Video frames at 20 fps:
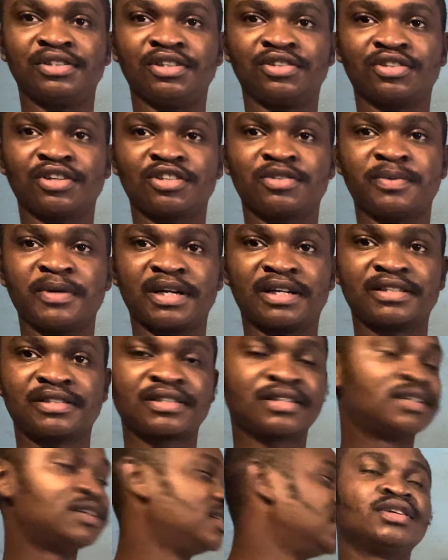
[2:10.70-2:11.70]
suspect.
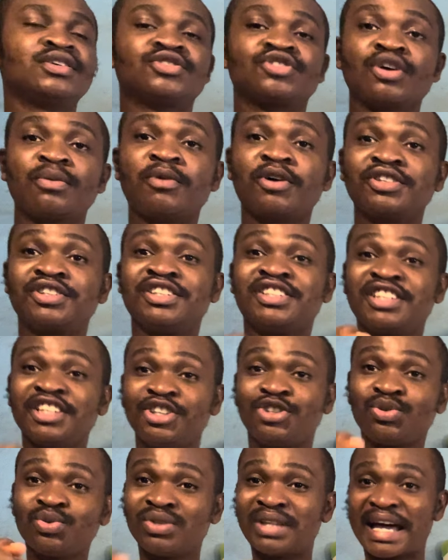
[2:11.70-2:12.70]
Summons is
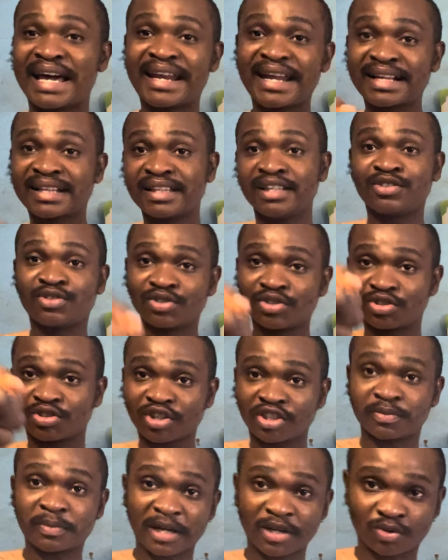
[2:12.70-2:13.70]
issued directly to the
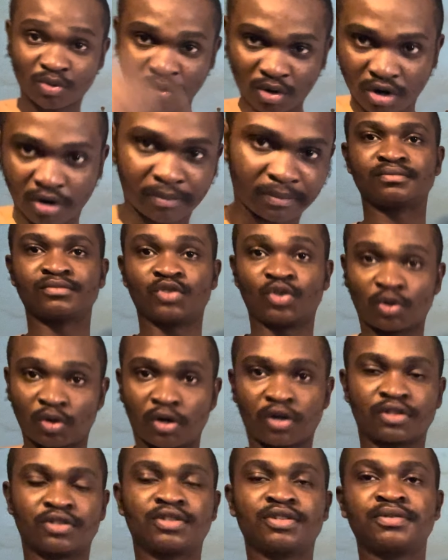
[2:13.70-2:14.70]
suspect to come to
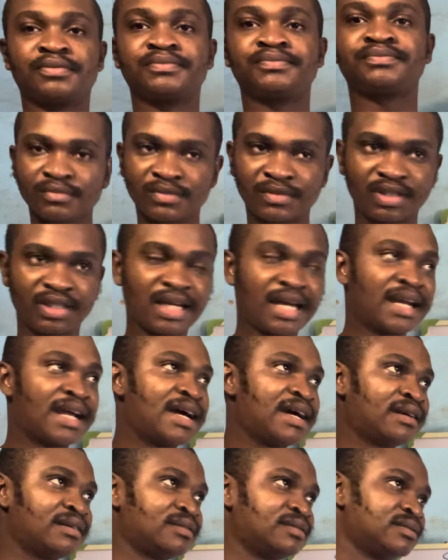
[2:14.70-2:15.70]
court. There
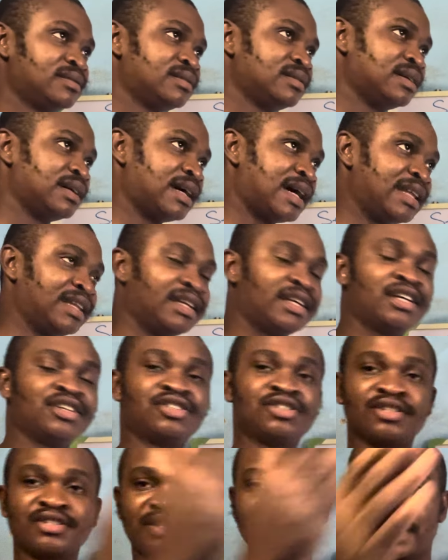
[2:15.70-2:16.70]
are
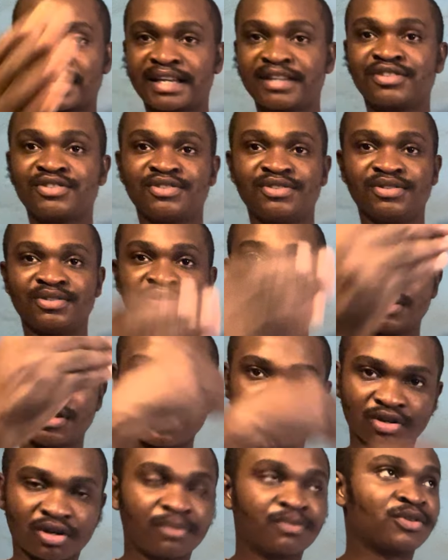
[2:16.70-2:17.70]
allegations against you.
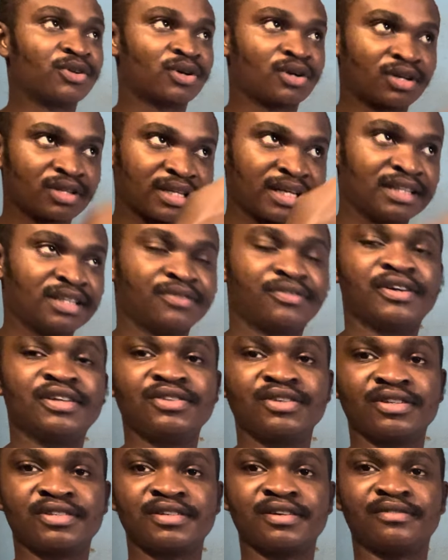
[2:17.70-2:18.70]
Come to court and defend
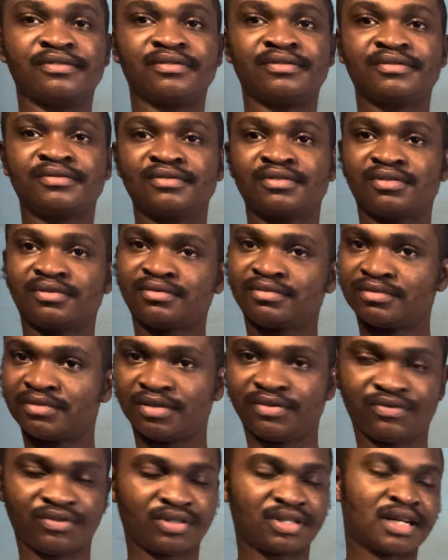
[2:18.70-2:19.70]
yourself.
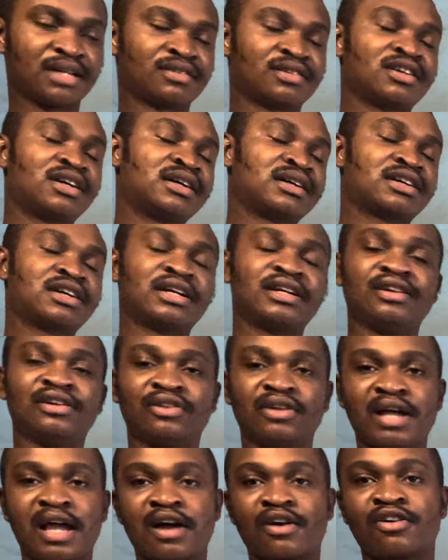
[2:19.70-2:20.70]
If you can carry a
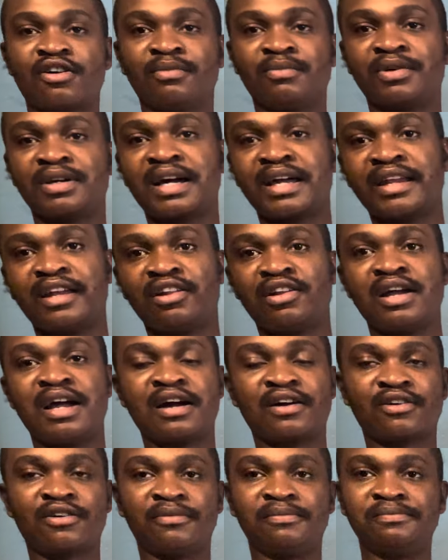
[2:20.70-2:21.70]
lawyer, come. Carry a lawyer,
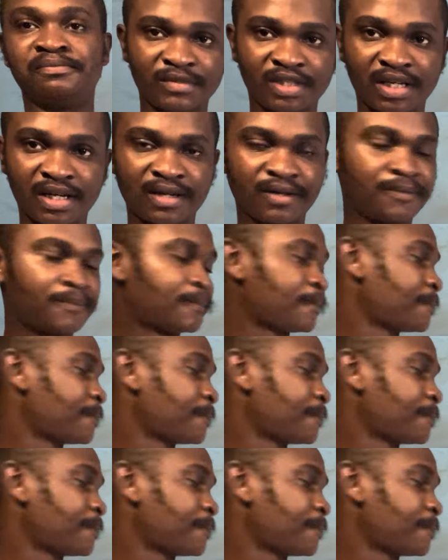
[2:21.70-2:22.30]
come. Yeah?